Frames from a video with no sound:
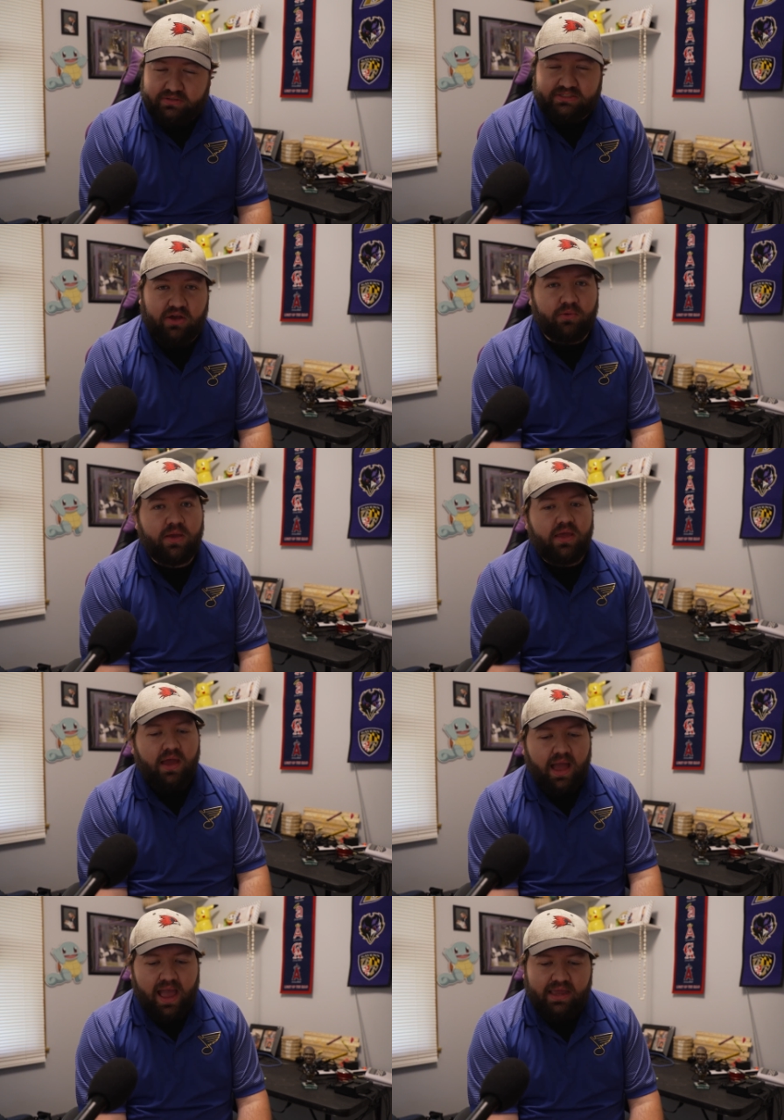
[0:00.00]
So
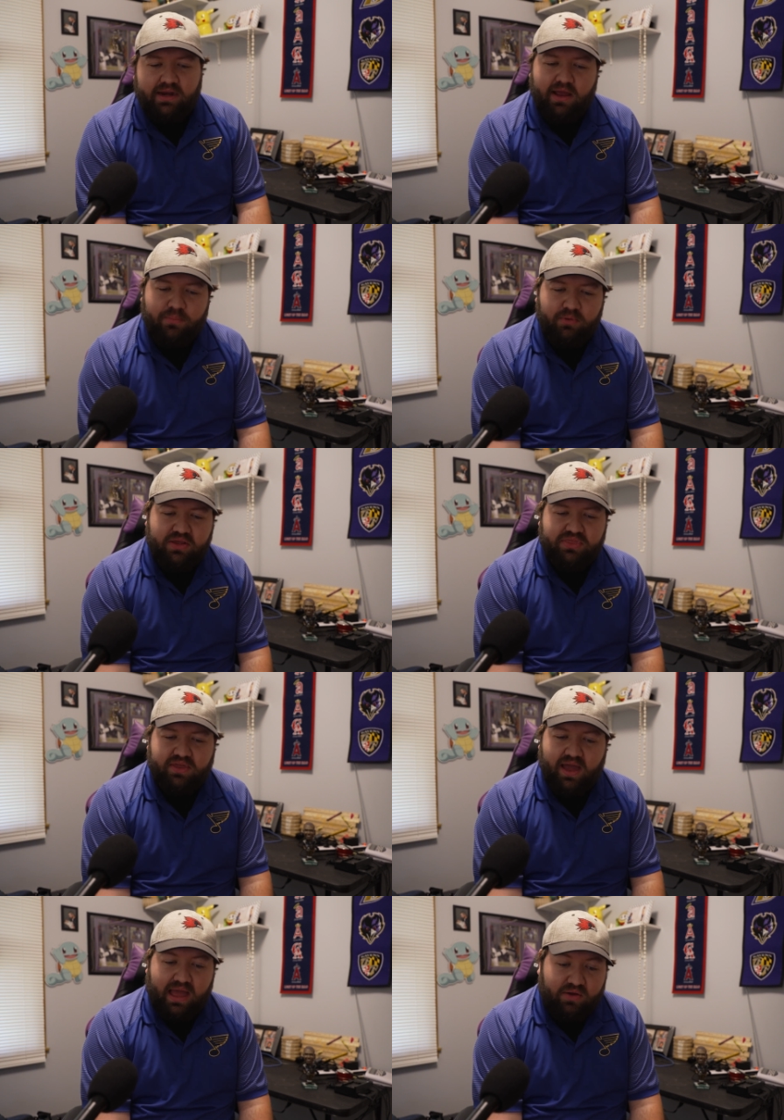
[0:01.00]
I ended up with
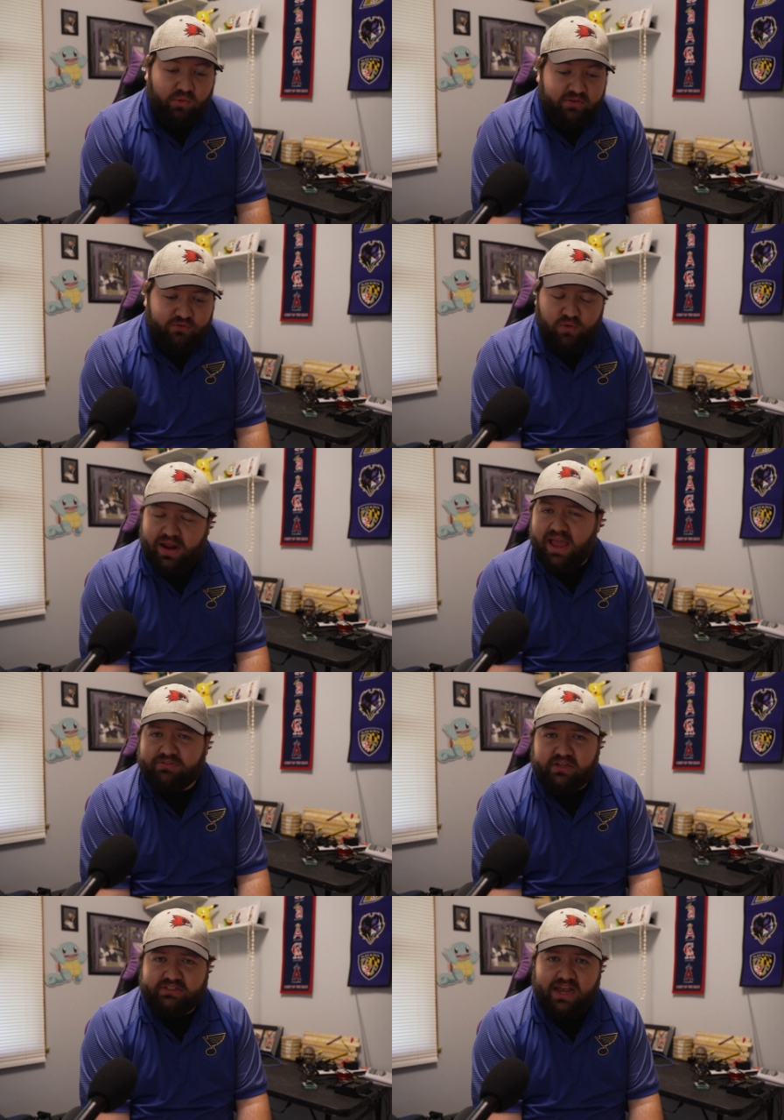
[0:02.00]
only 4.5
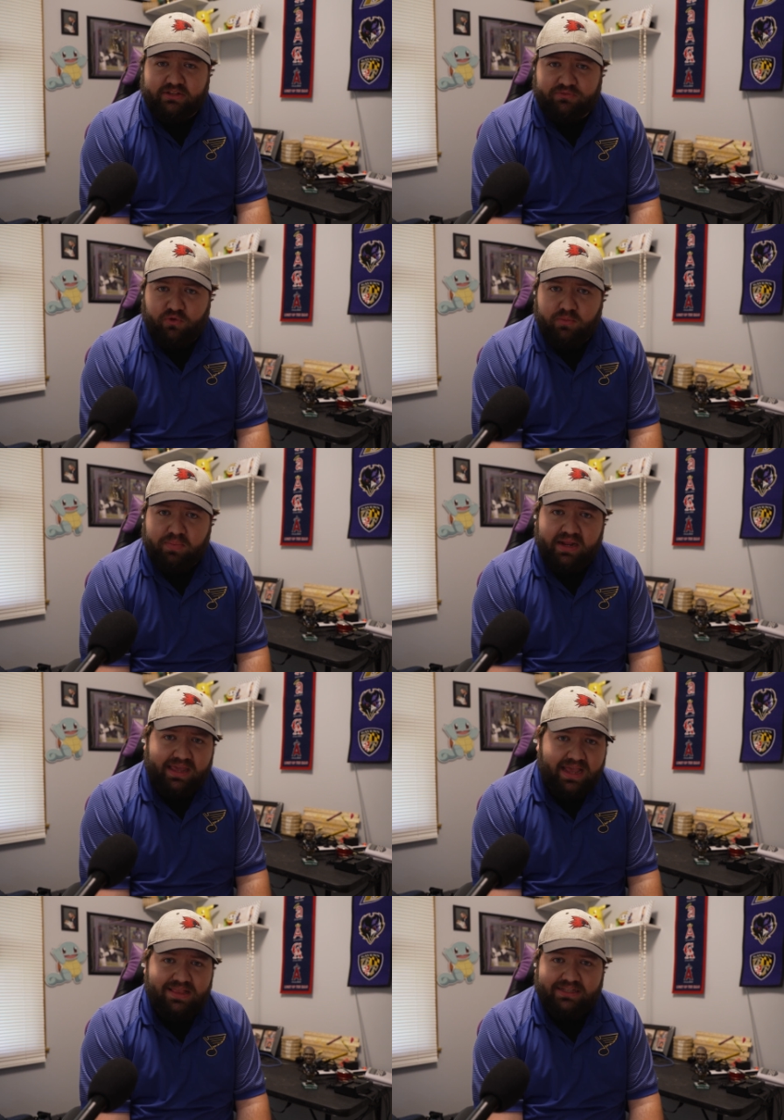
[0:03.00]
touchdowns for him. But
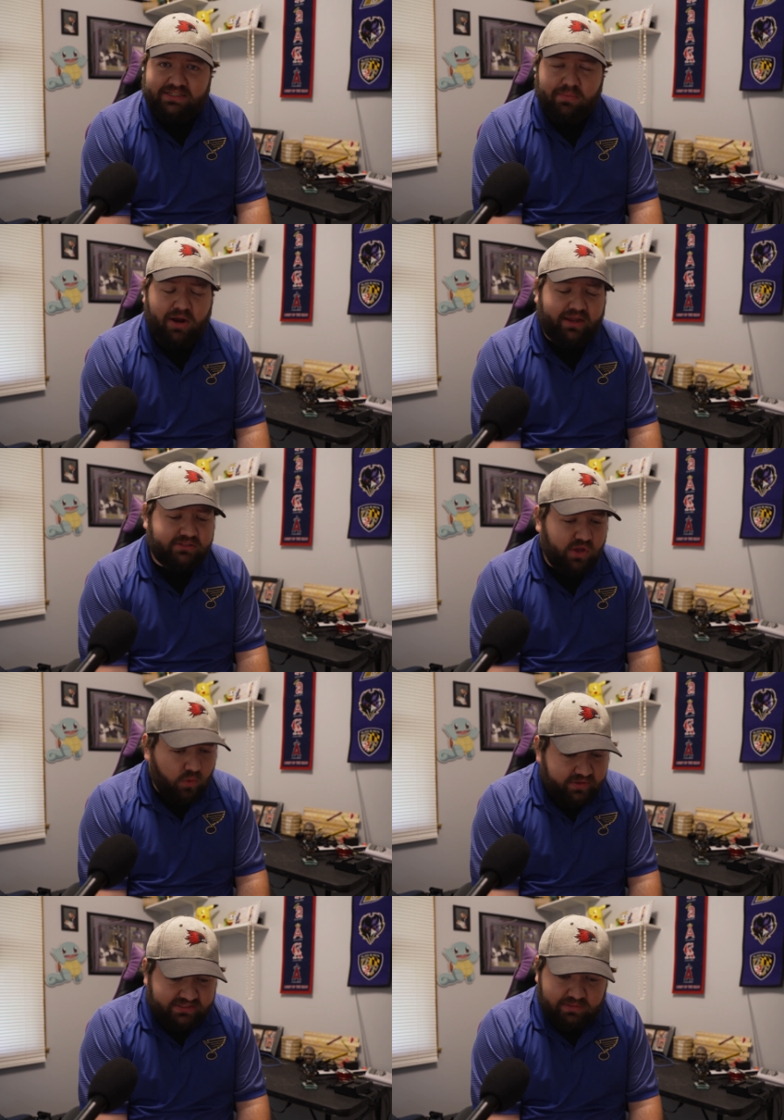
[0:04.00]
again, that's a number I could
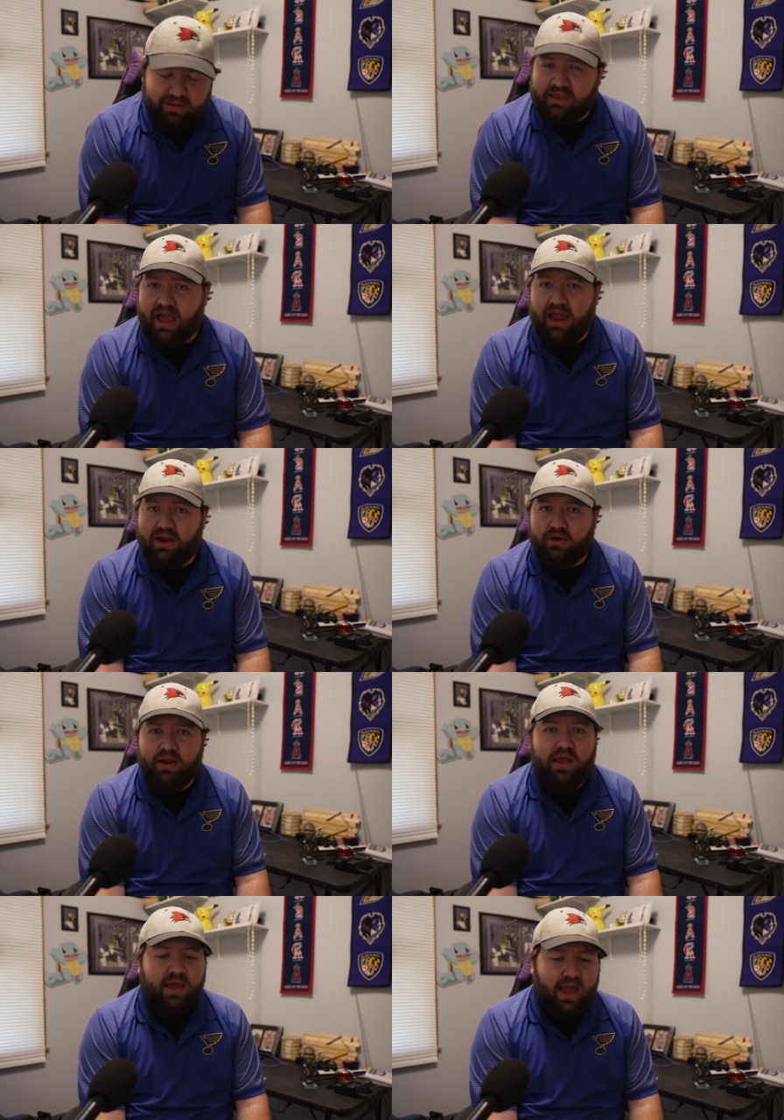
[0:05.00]
totally see being higher.
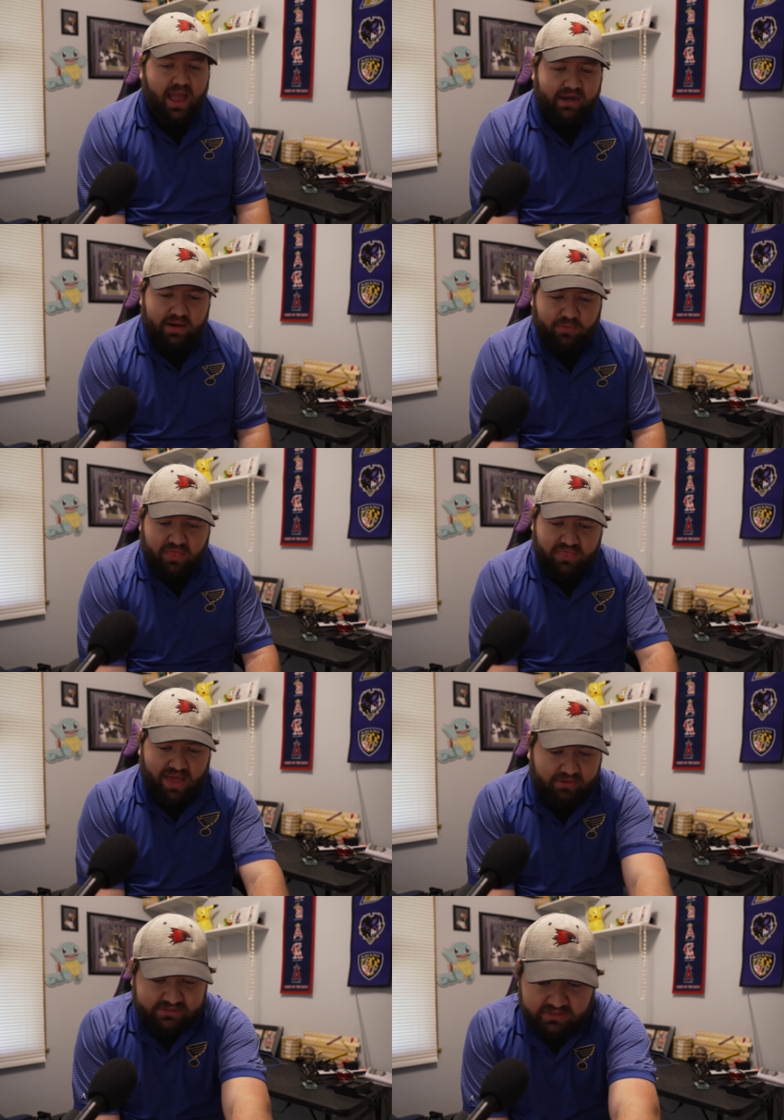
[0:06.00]
I ended up with
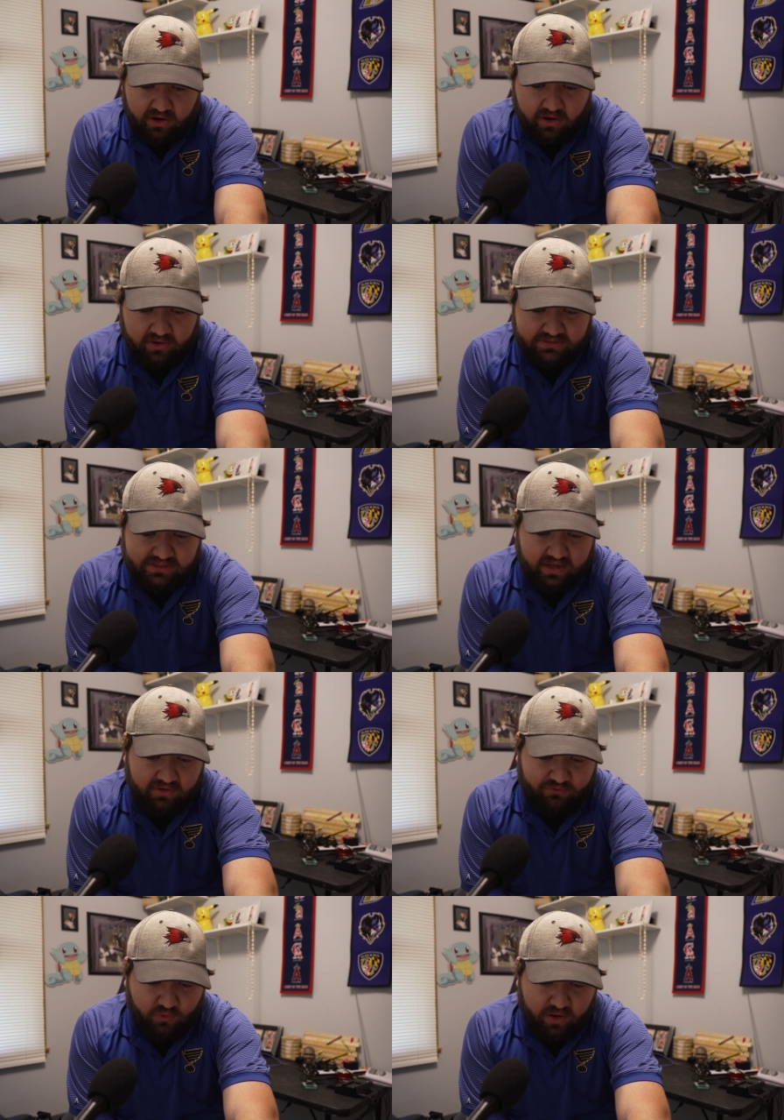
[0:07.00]
1,000 yards
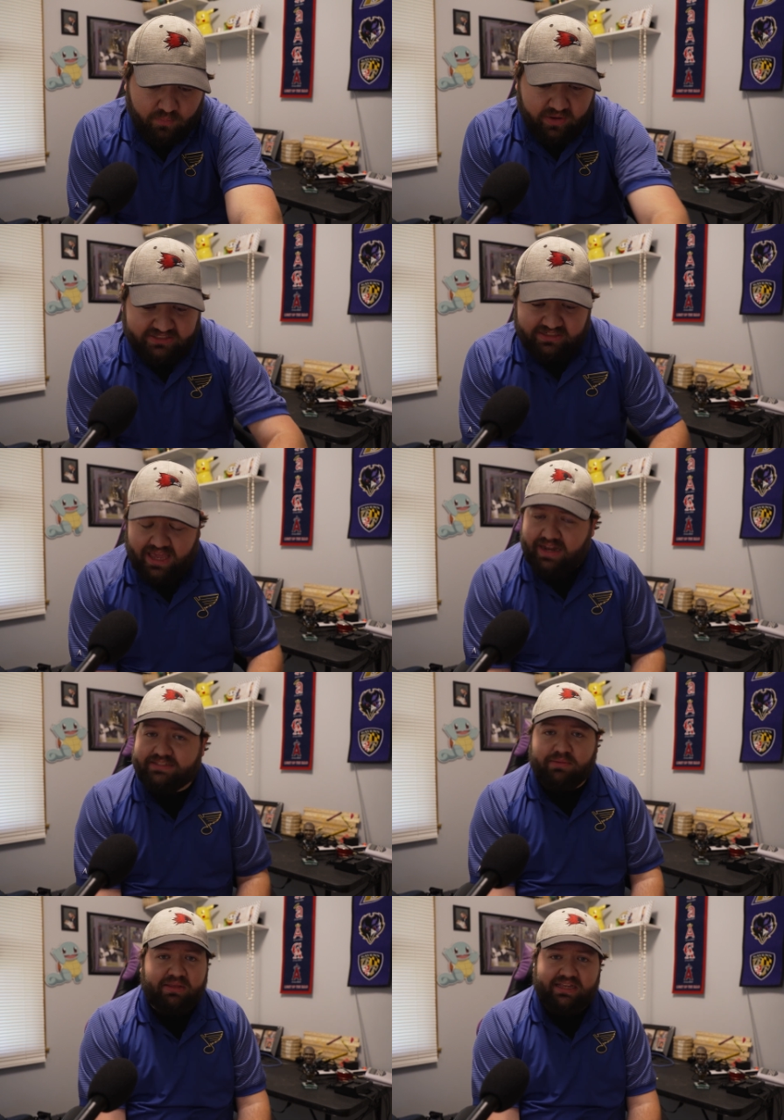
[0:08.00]
for him, which again is
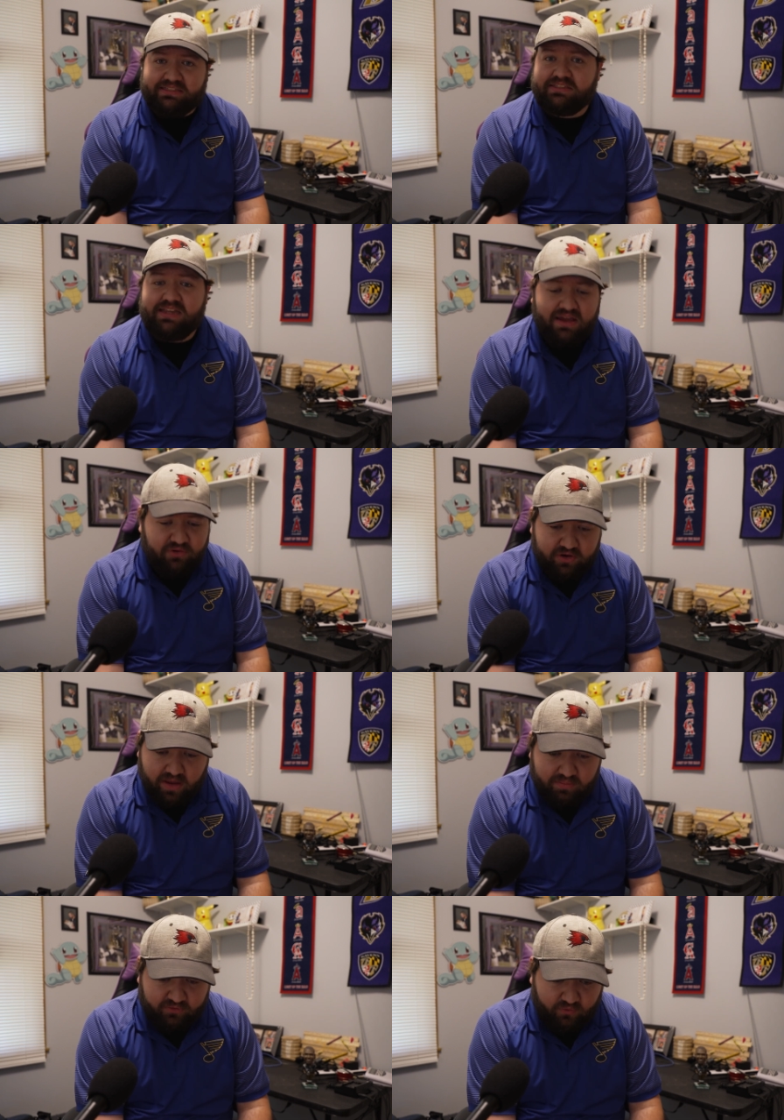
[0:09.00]
something he's never
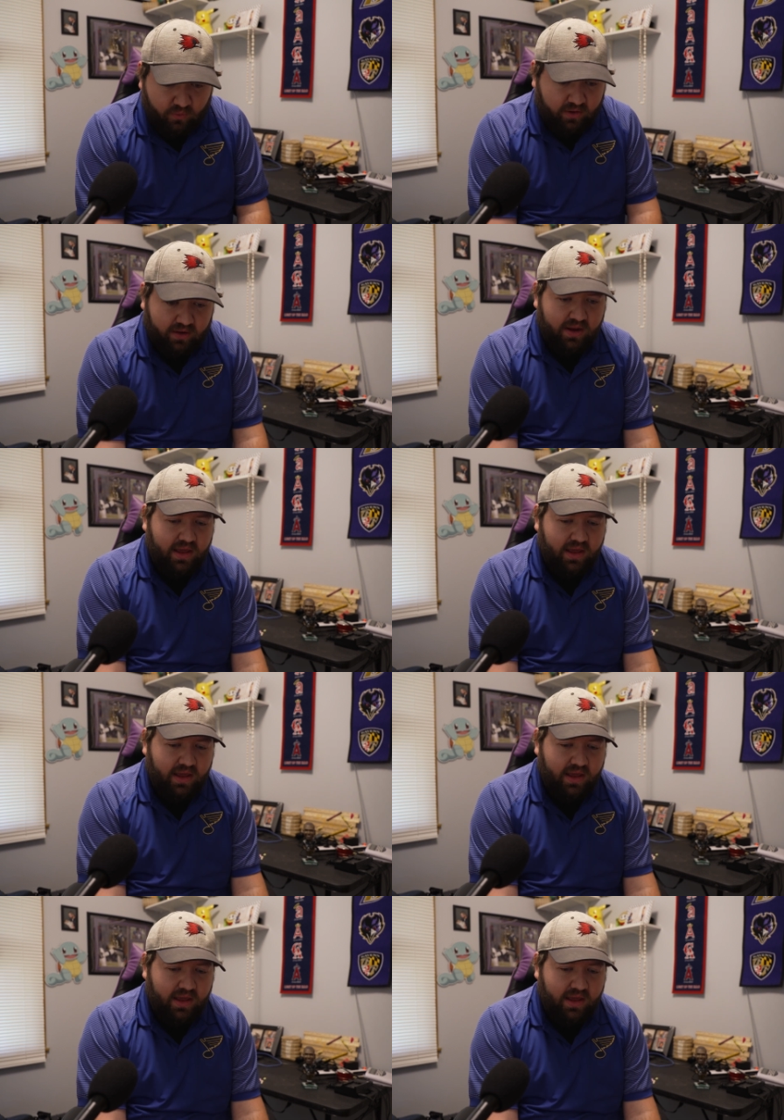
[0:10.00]
done before.